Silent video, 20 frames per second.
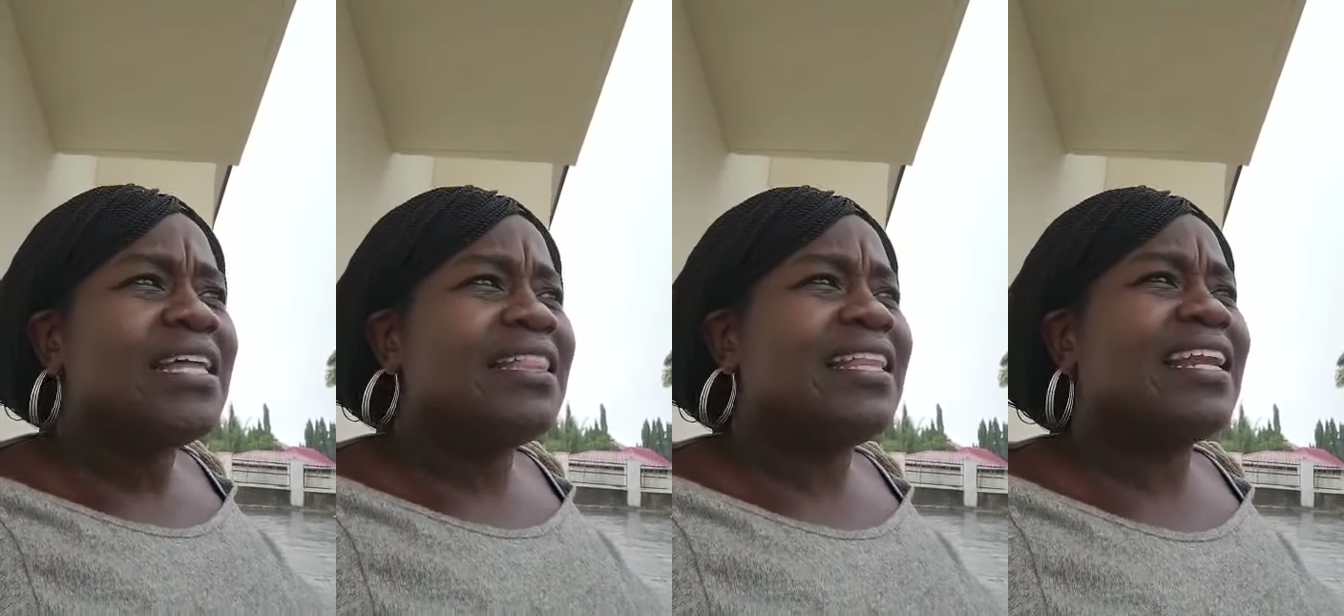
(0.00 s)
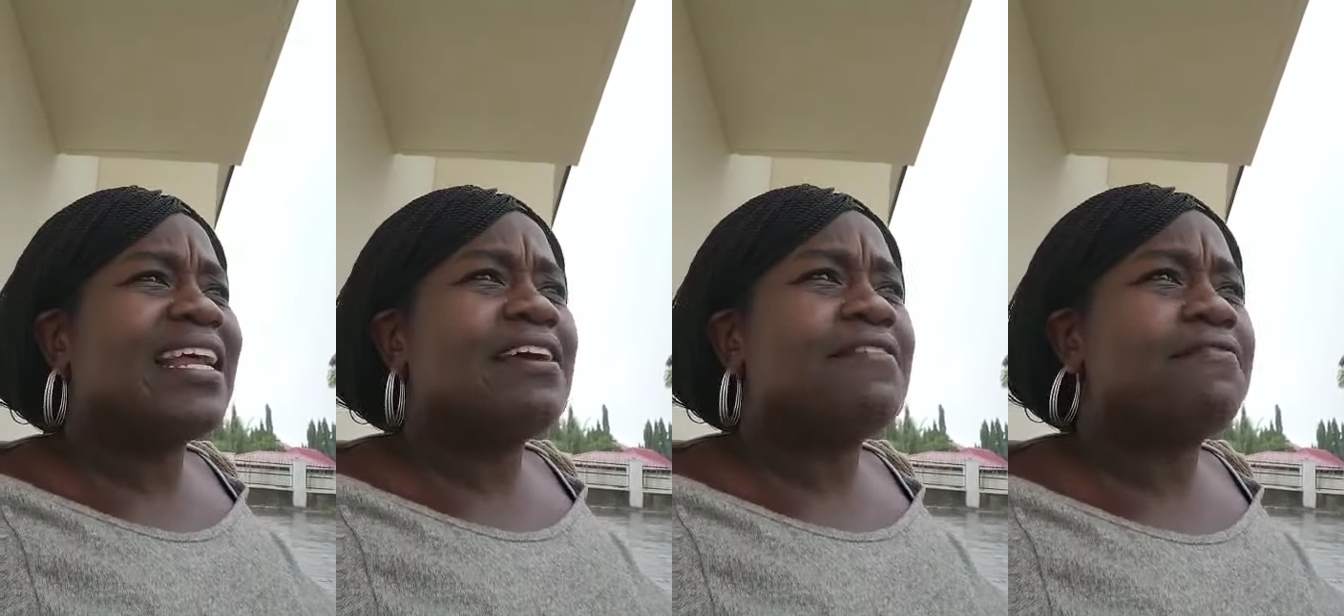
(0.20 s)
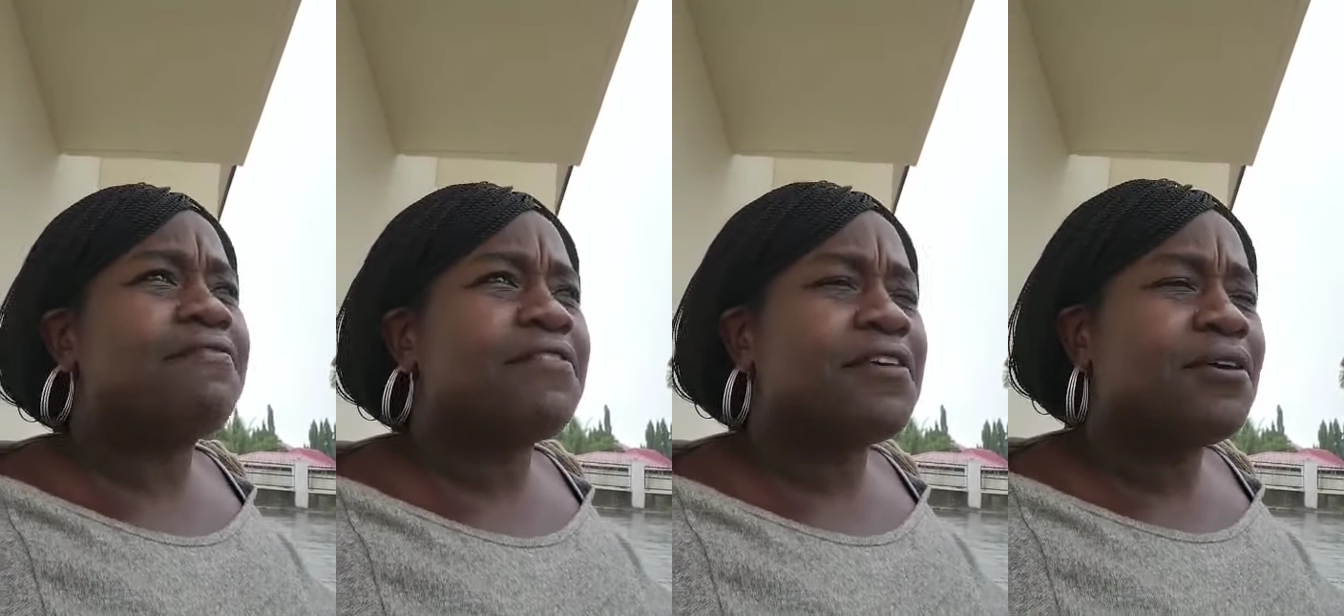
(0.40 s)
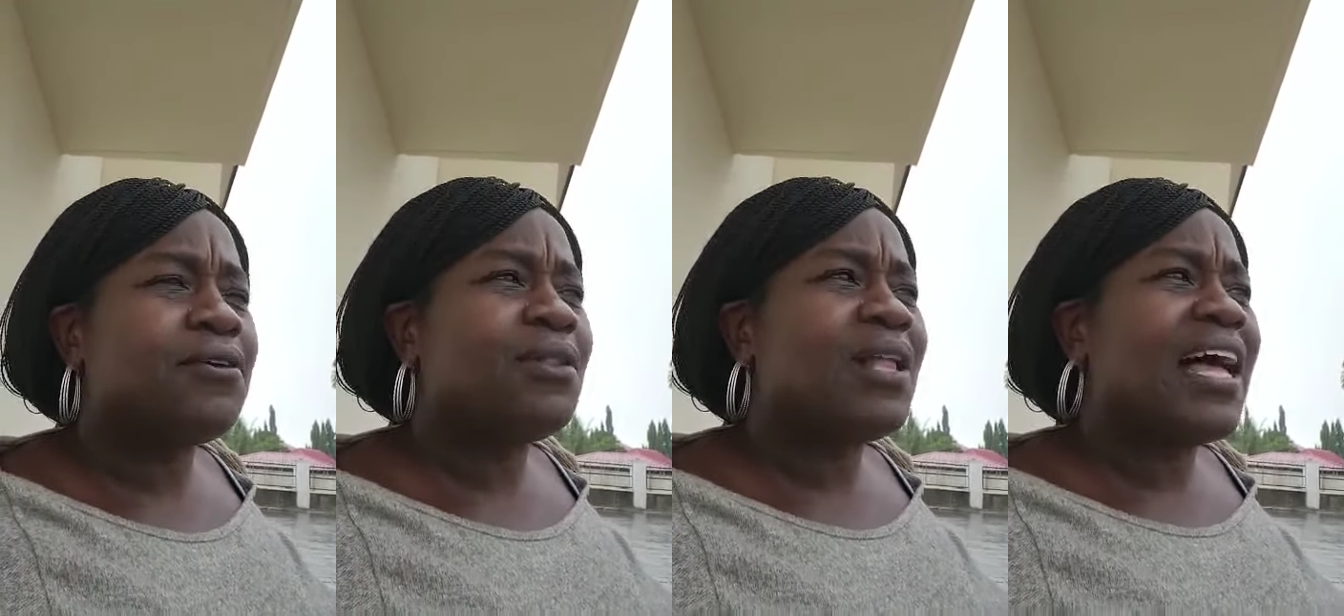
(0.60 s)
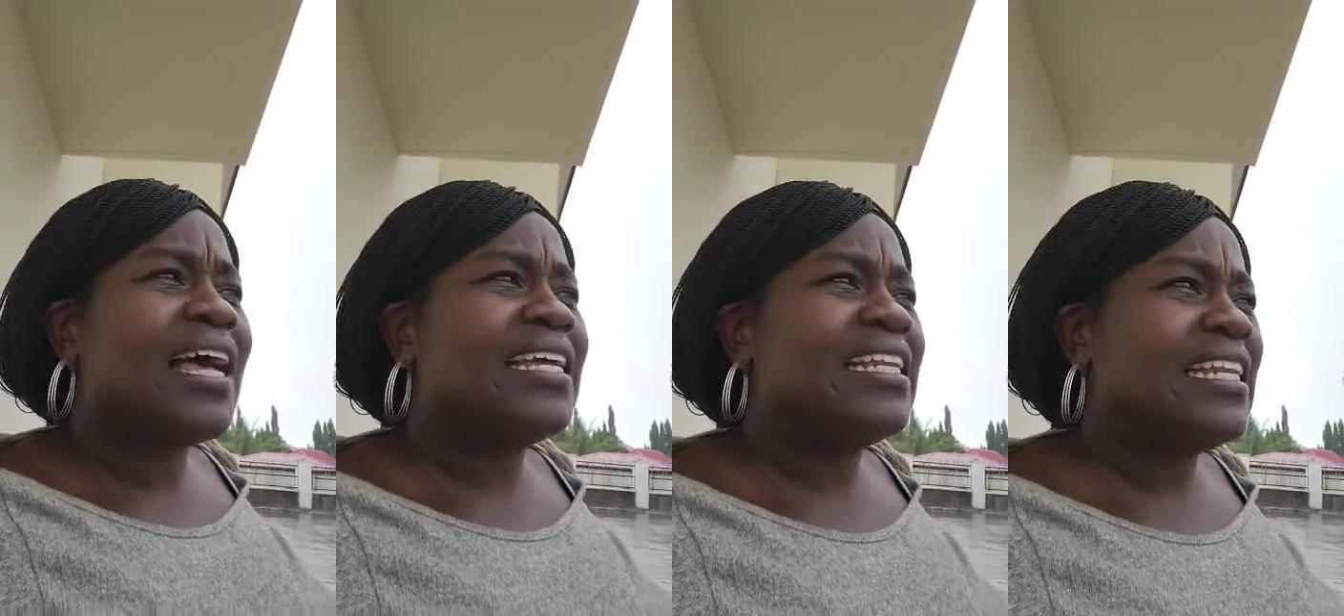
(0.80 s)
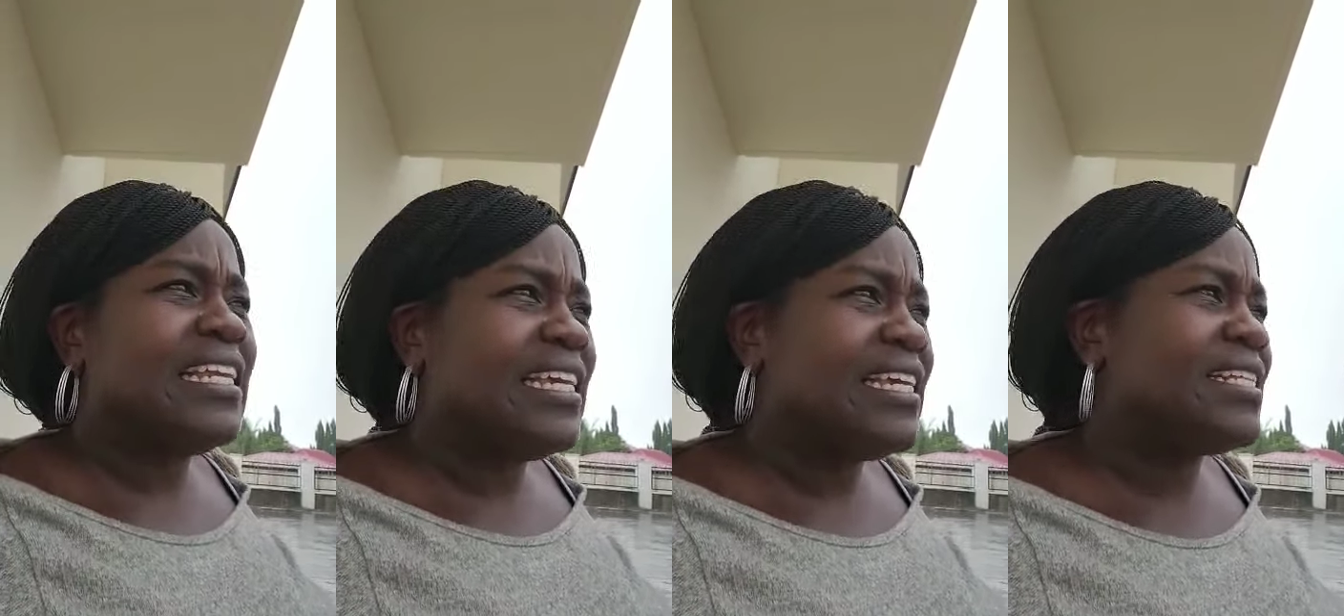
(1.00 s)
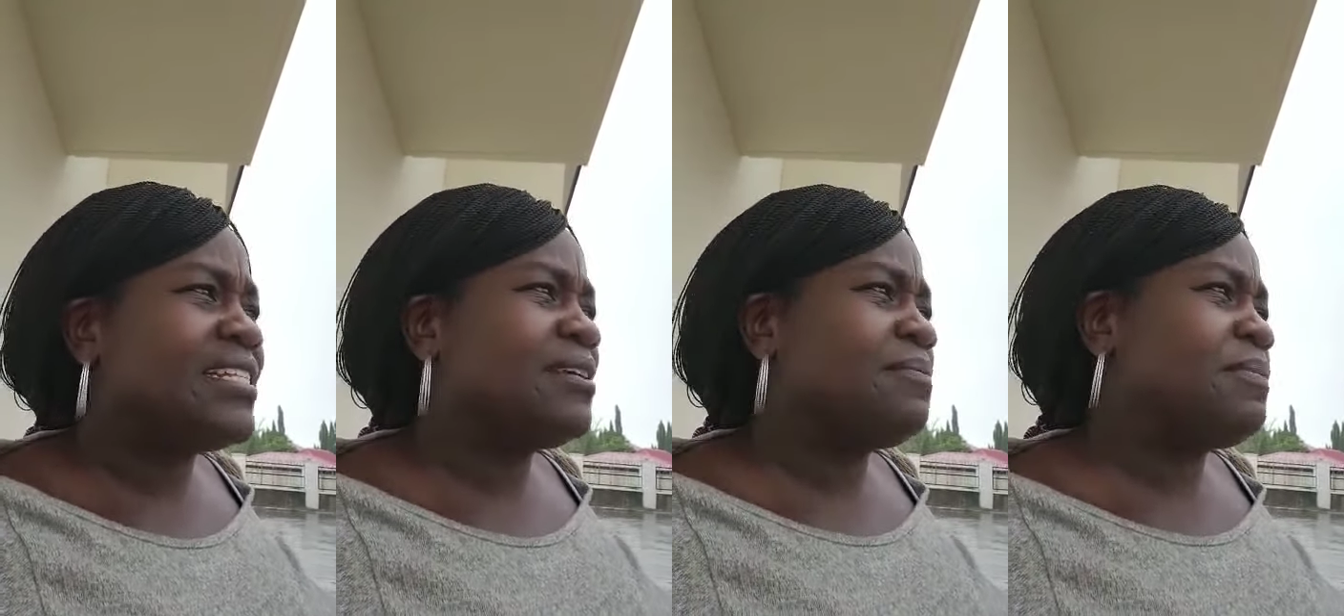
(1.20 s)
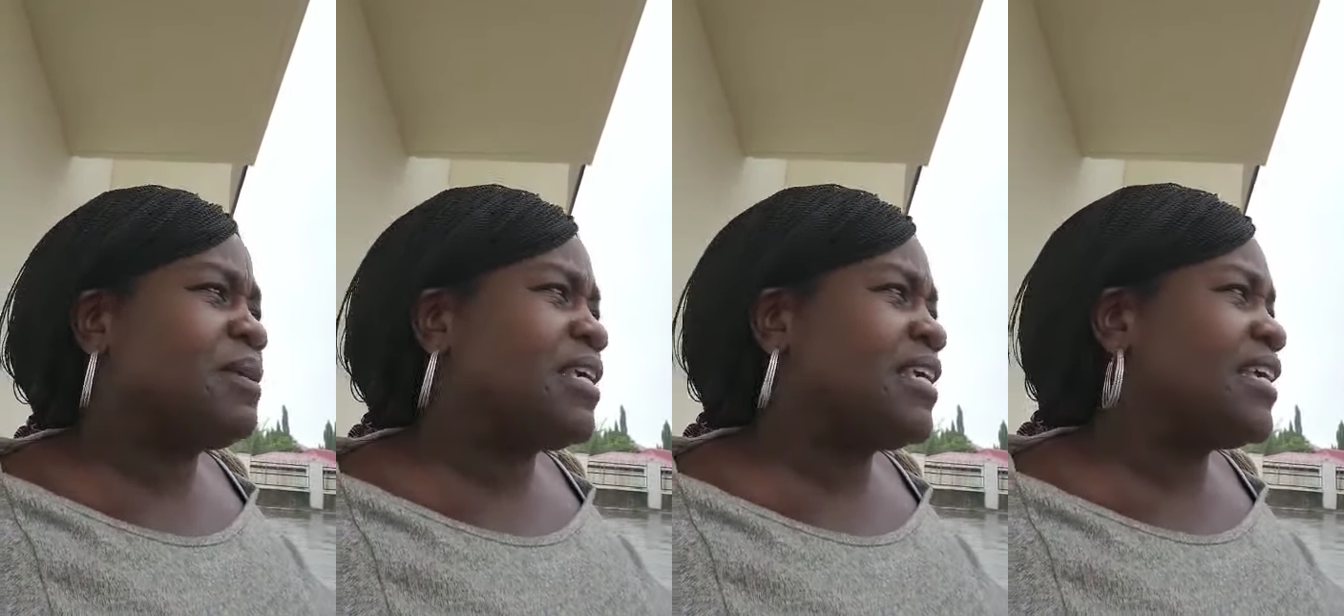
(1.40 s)
that I feel I need
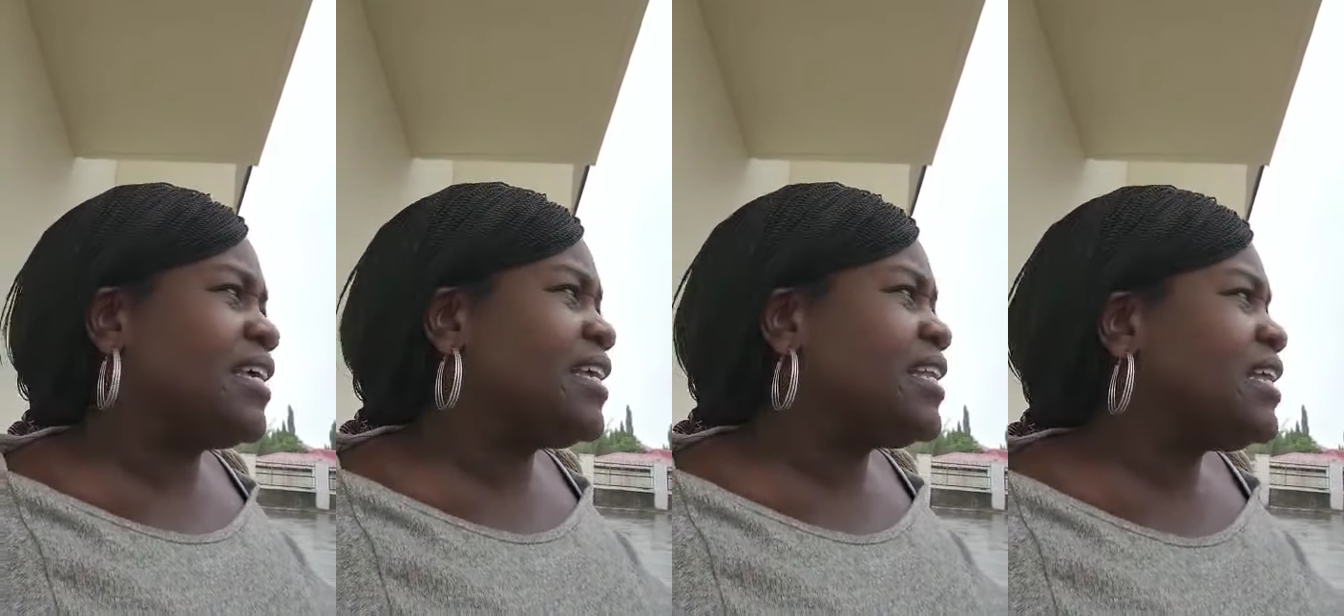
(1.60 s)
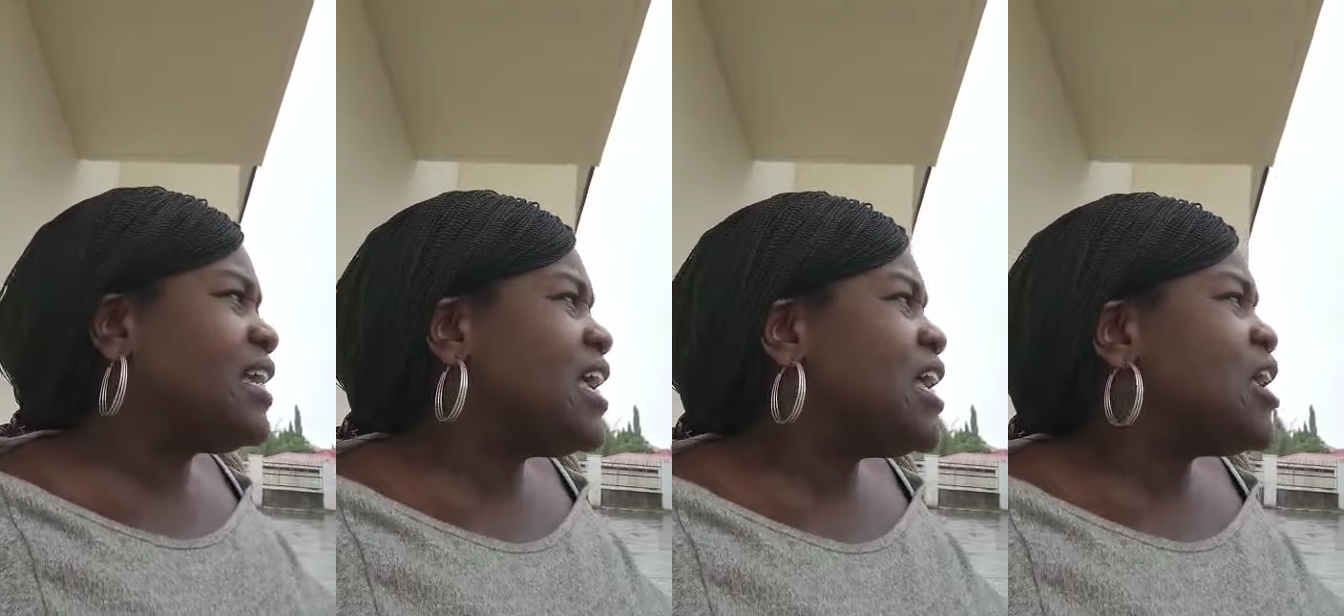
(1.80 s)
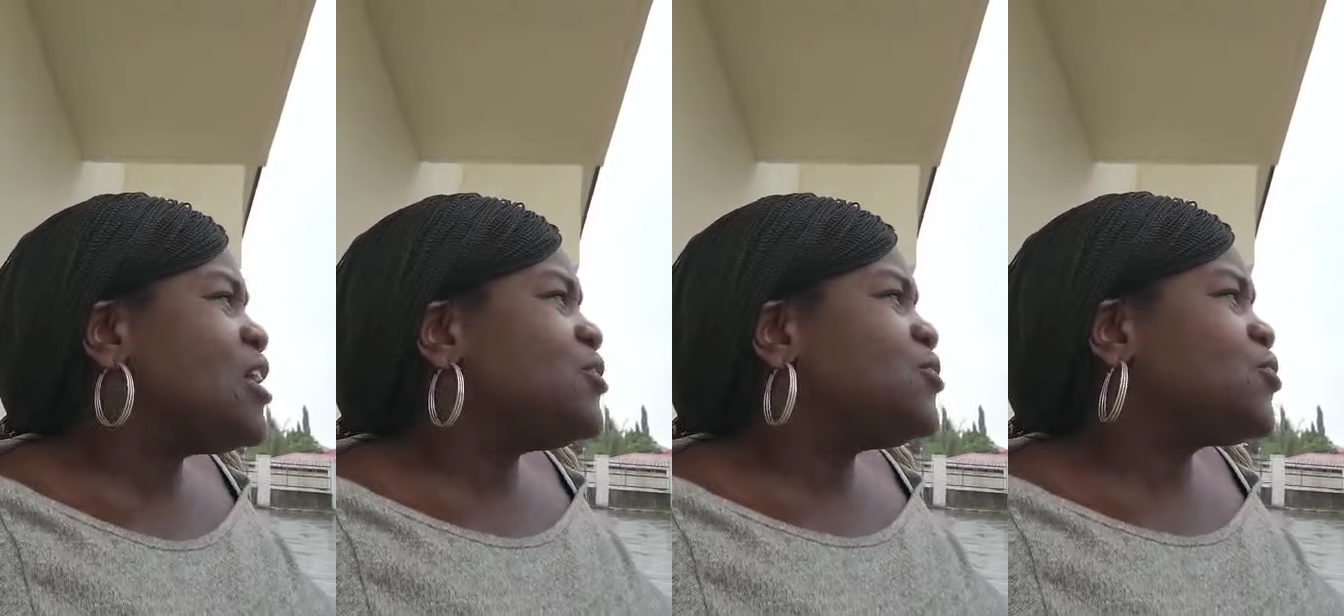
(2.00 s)
to be in.